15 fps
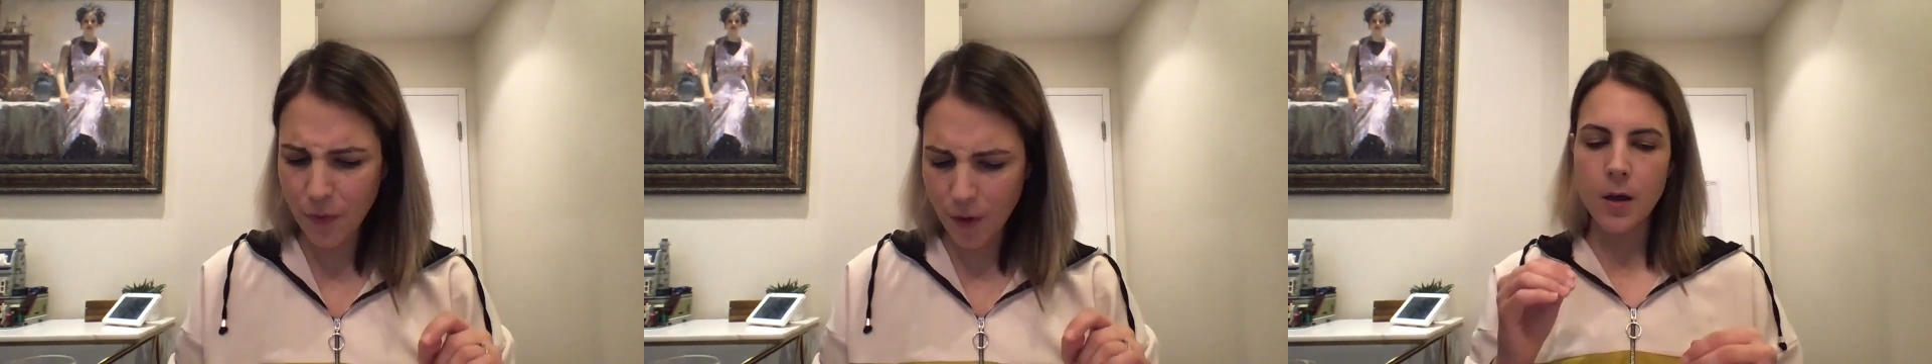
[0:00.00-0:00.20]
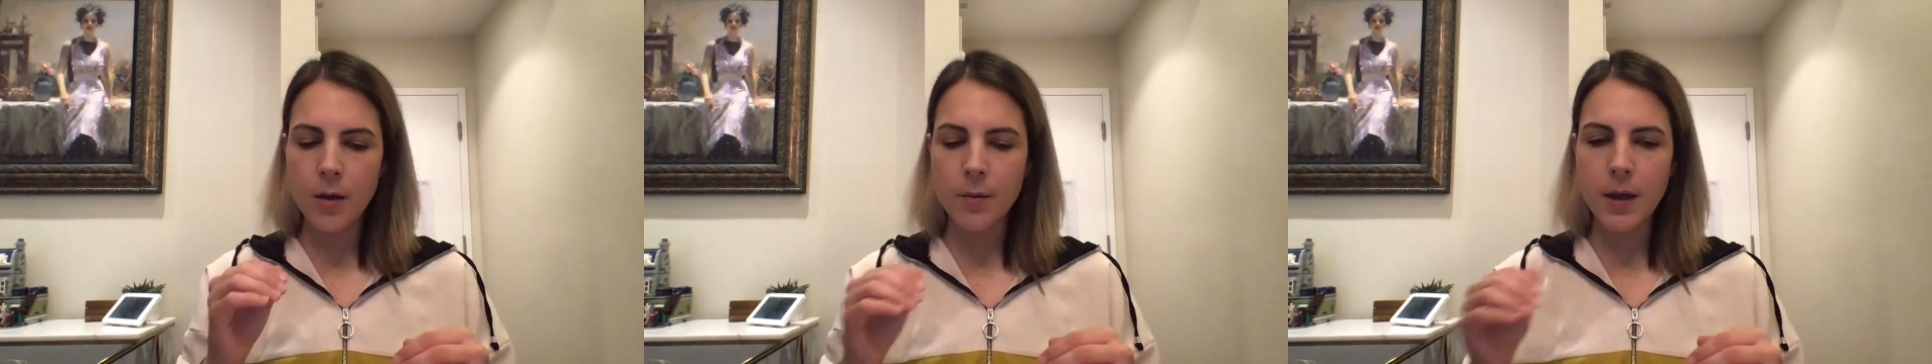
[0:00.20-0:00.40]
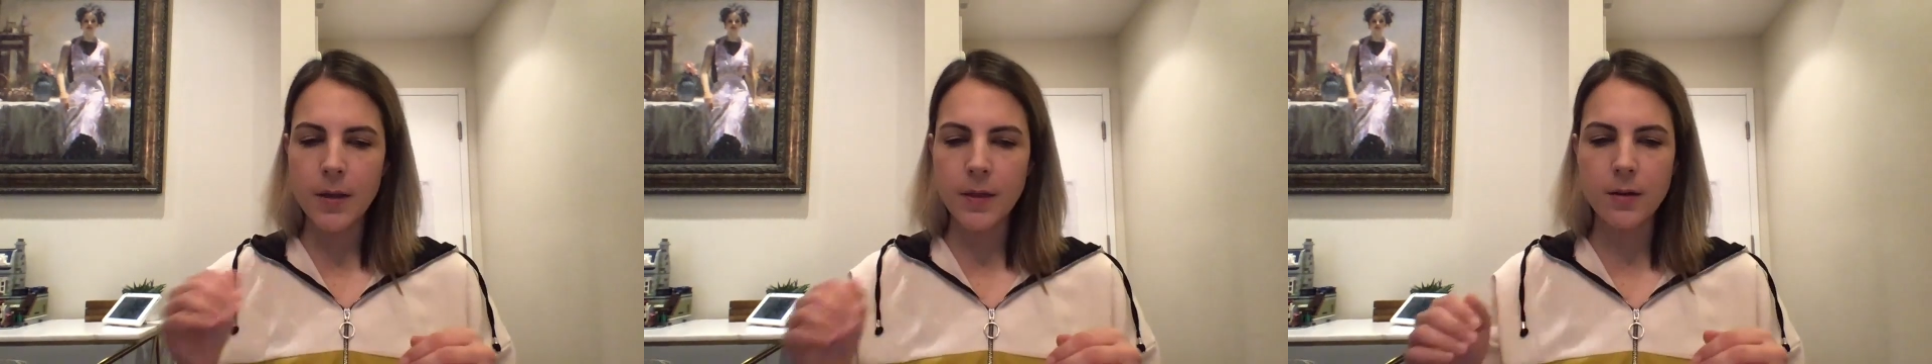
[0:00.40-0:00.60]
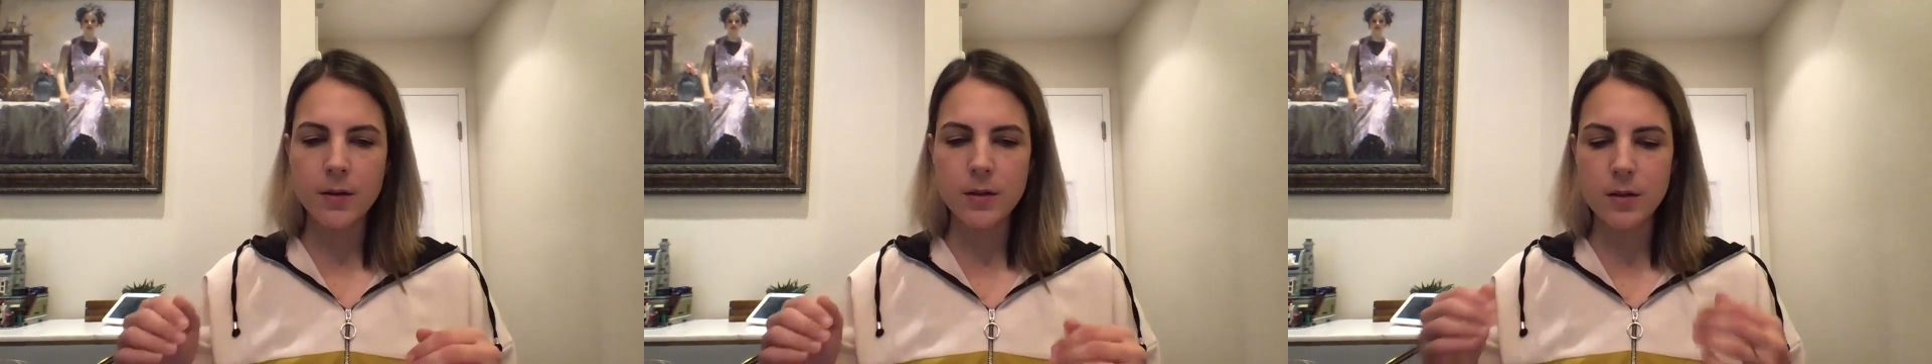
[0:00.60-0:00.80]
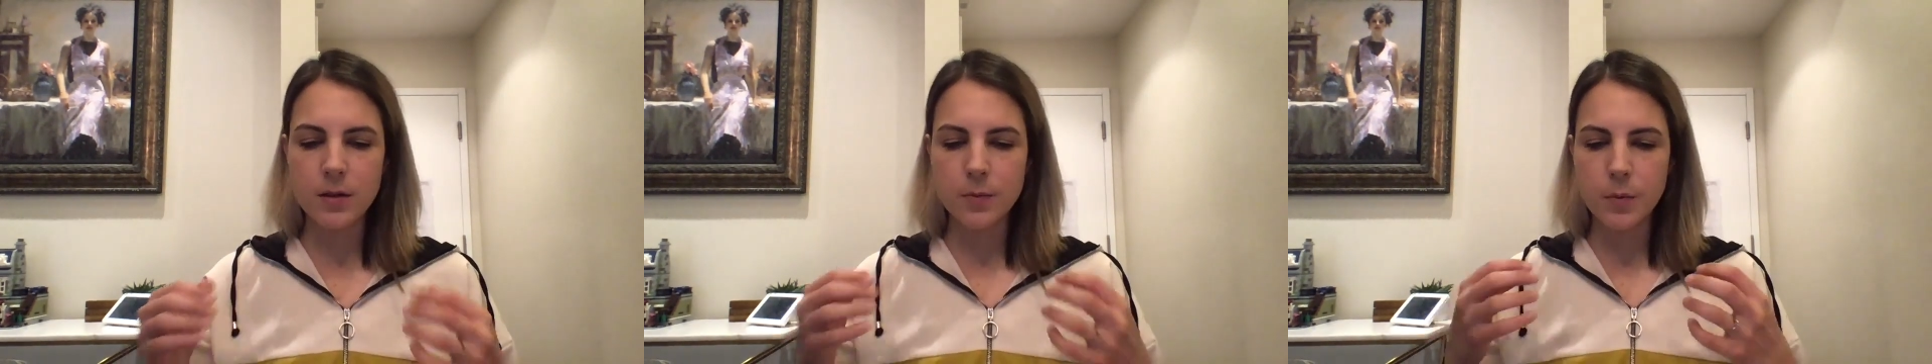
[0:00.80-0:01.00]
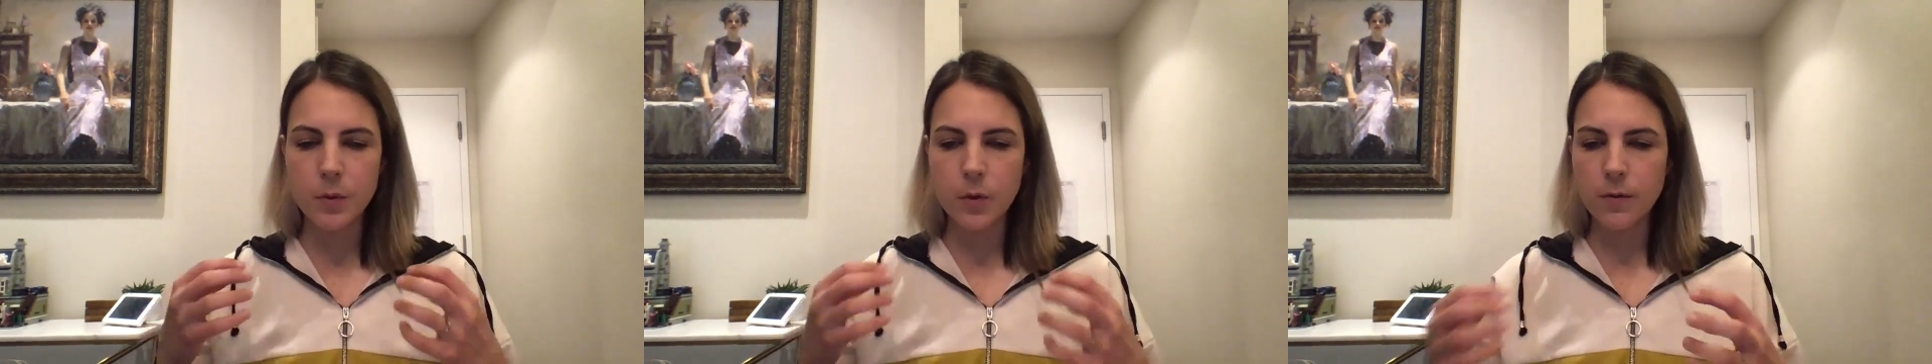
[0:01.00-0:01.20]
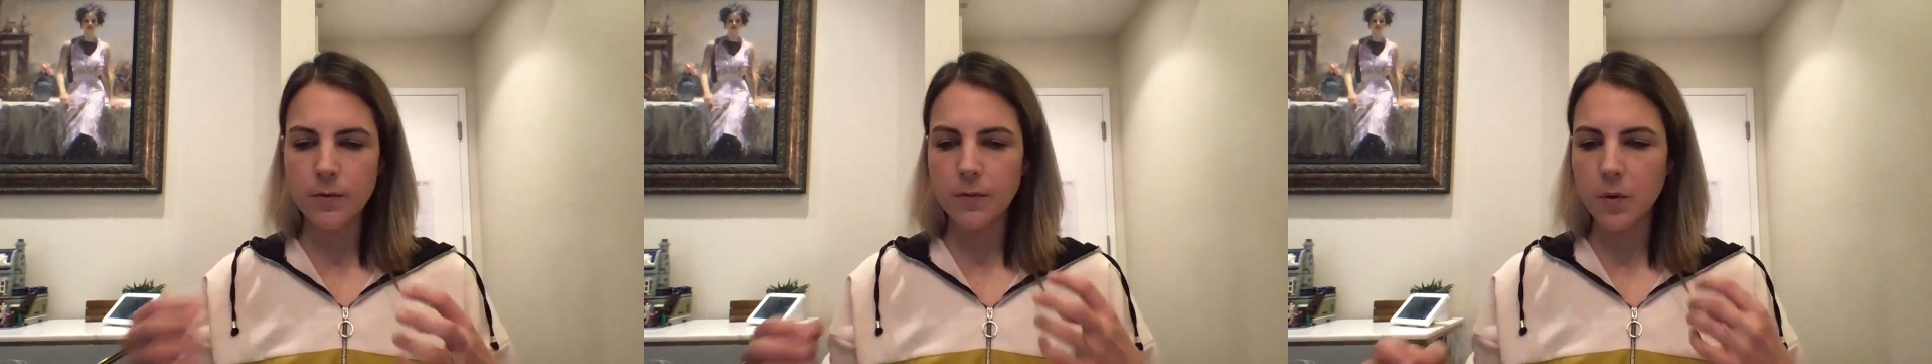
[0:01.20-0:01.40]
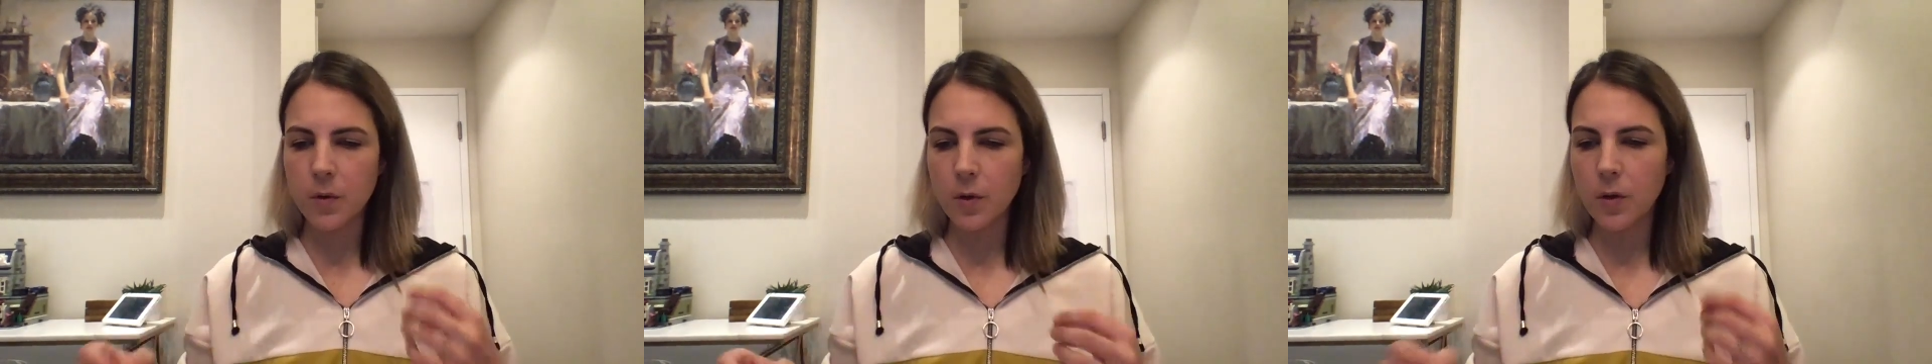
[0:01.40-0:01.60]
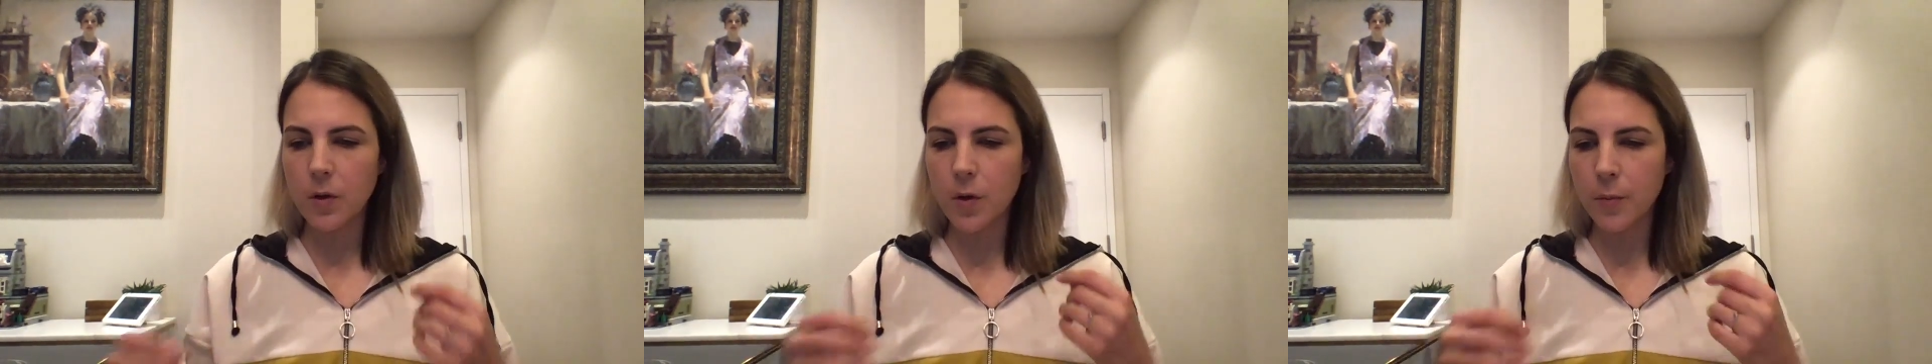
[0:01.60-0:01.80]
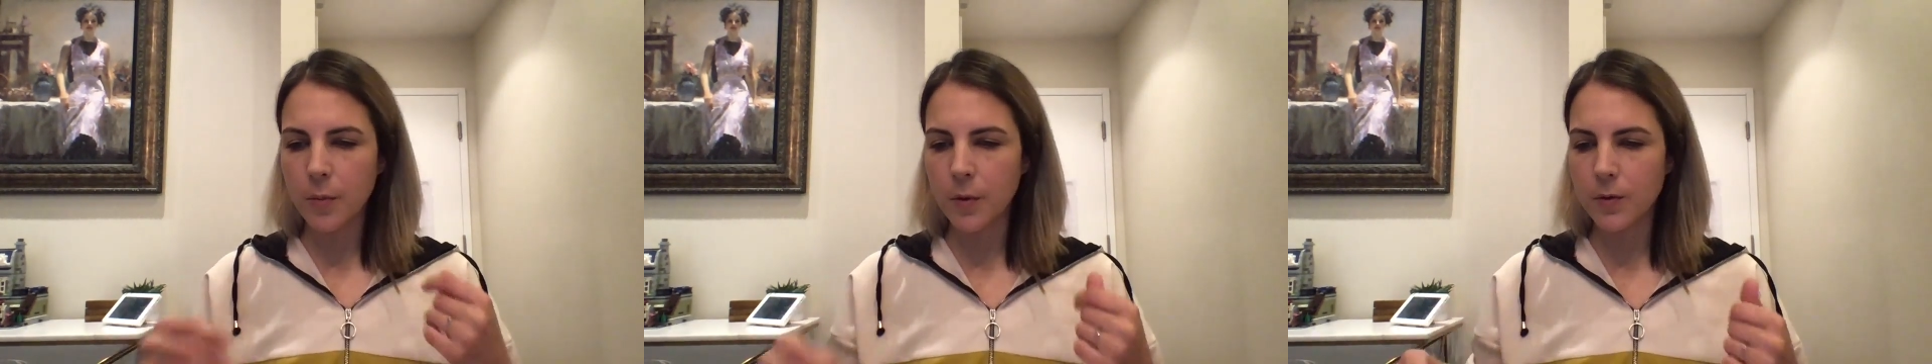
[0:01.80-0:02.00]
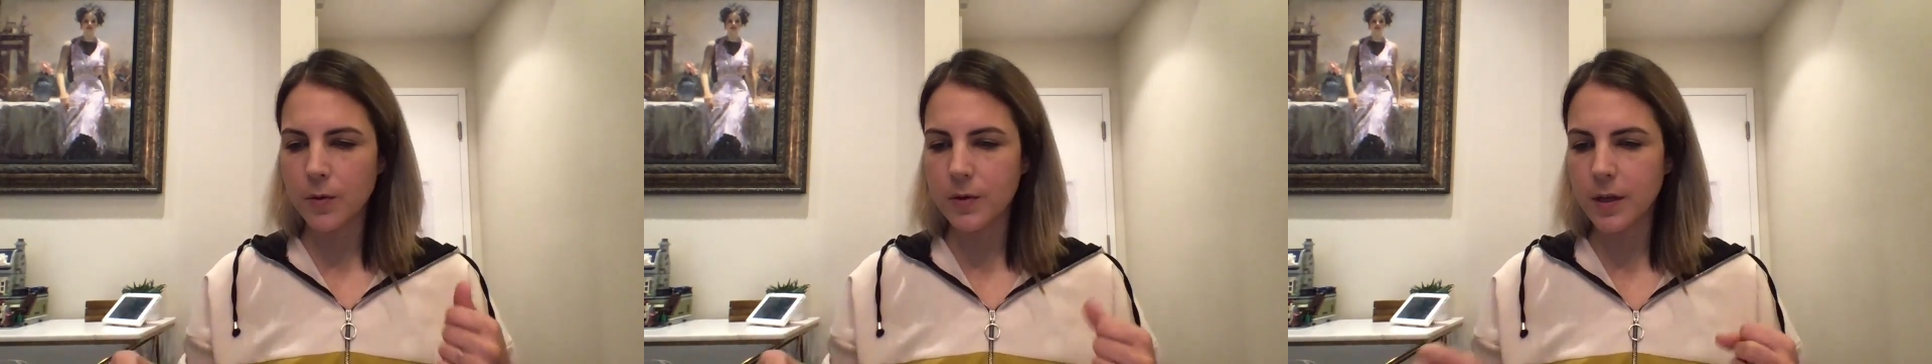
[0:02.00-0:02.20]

Um, and there's this beautiful, almost